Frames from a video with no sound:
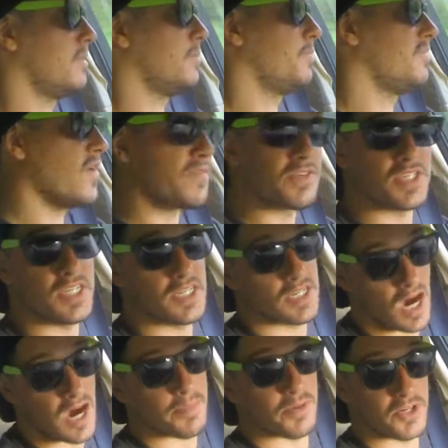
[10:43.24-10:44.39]
If you ever see
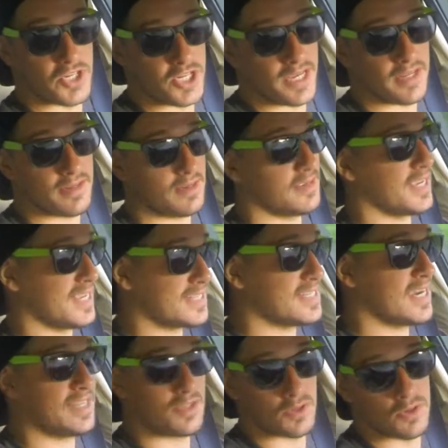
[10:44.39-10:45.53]
copper shit
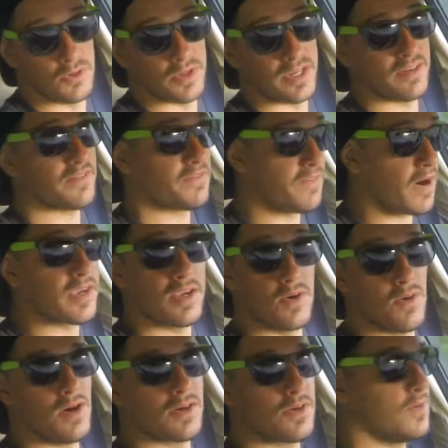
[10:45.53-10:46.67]
inside the coolant,
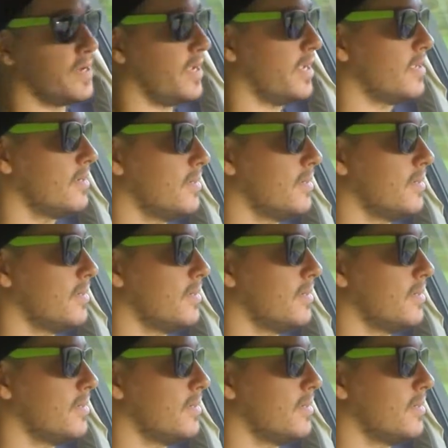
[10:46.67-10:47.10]
fucking walk away.